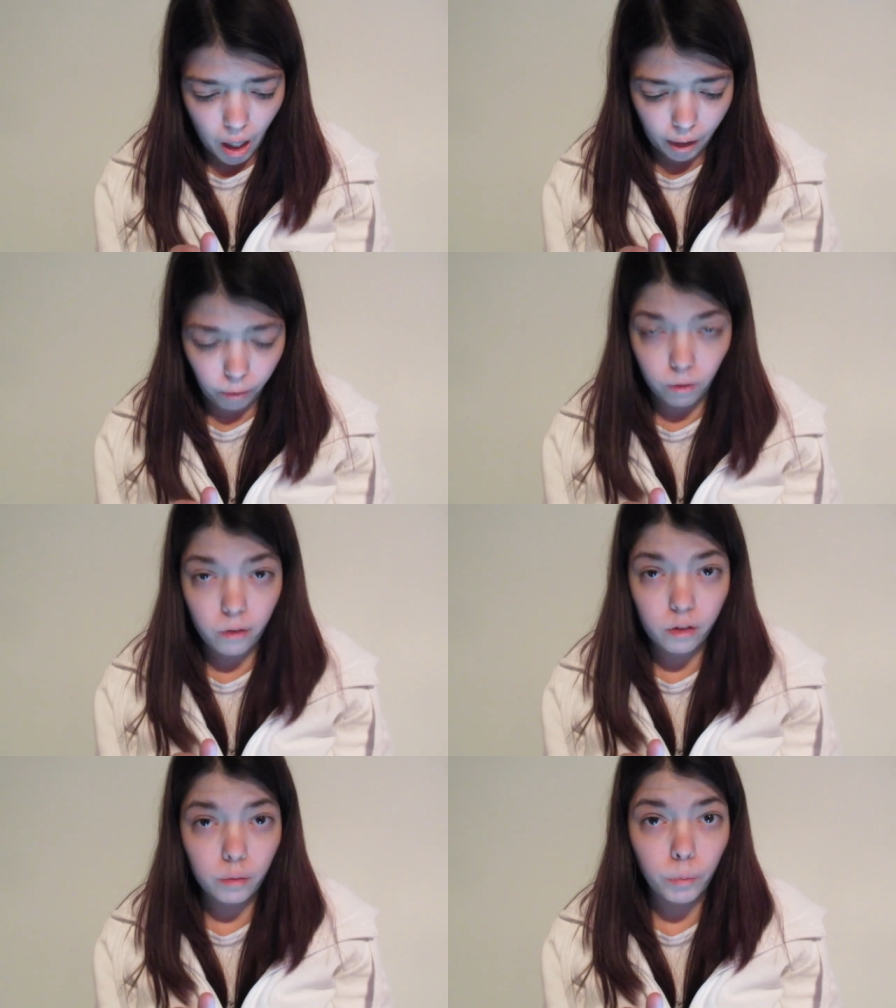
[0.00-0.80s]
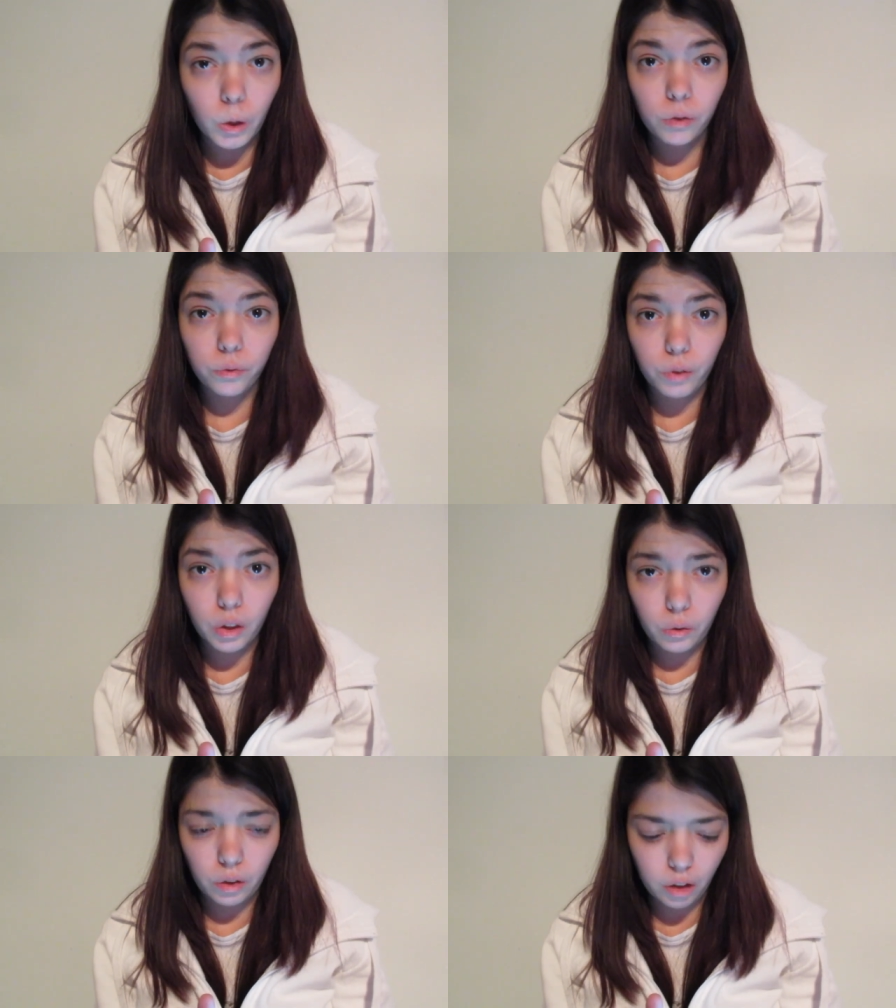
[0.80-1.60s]
are growing more
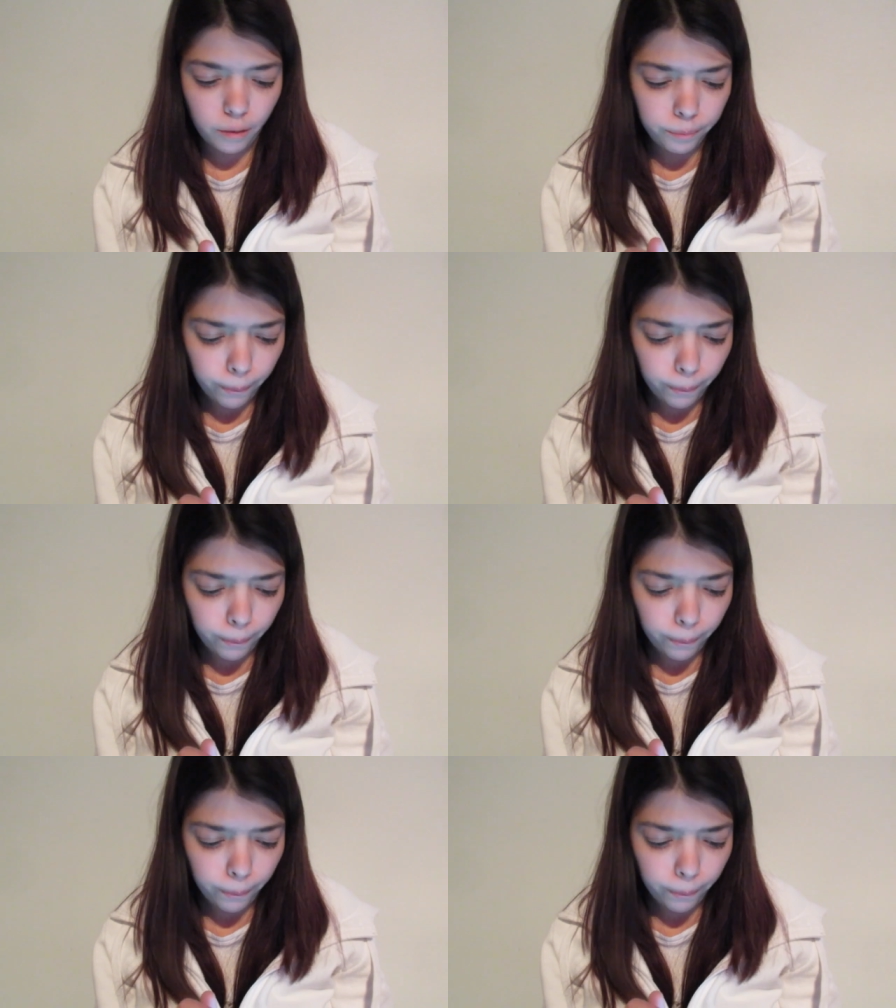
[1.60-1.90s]
frequent.